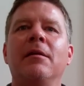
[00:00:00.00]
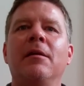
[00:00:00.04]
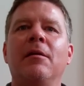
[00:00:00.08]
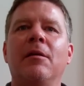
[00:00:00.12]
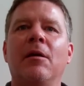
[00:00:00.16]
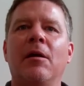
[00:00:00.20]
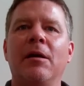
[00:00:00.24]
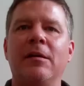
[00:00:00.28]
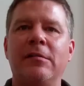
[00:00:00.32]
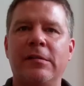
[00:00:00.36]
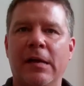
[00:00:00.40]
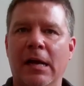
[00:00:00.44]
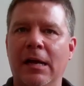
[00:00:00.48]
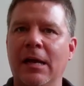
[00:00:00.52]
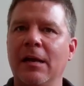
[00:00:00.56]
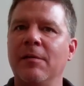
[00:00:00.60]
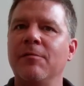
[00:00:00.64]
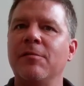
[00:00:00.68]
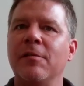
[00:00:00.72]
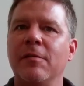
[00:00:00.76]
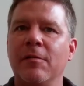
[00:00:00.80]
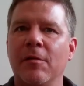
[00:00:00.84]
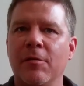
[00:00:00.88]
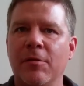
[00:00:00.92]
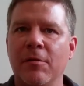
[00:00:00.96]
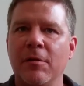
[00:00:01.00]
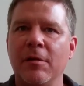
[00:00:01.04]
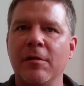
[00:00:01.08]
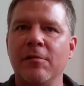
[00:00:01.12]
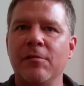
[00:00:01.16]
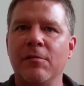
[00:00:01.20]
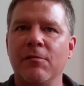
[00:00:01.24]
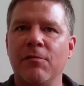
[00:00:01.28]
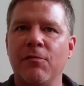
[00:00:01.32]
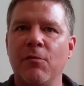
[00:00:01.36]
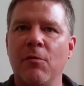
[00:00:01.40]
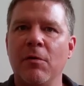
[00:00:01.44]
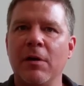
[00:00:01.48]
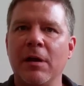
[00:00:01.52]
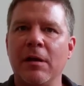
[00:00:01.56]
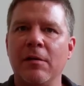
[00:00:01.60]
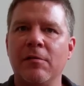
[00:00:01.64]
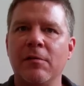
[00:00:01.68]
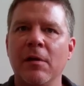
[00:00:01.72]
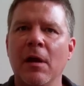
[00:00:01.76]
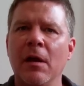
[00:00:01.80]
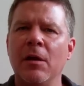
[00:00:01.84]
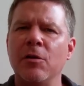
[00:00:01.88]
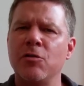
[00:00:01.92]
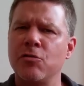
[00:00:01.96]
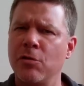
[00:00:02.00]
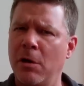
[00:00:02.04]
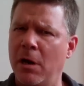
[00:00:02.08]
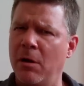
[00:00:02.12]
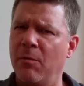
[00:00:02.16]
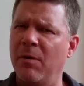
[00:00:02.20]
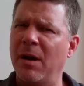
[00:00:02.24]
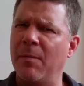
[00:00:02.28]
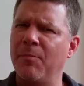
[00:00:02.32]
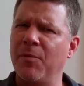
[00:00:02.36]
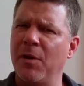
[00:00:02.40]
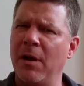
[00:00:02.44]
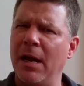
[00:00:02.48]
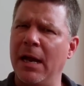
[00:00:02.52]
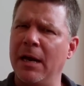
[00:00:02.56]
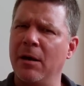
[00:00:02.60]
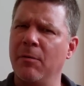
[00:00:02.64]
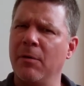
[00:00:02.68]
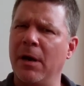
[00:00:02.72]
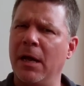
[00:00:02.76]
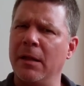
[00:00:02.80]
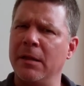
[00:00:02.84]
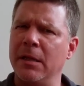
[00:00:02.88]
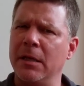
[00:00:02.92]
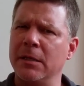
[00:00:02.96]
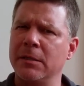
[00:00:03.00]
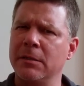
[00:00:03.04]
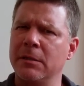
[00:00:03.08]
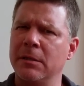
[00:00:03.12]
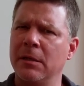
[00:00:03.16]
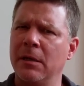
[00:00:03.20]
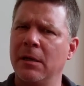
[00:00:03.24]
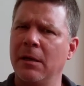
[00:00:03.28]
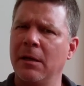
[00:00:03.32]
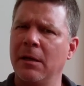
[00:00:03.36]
executives in their 30s and 40s try to wrap their head around this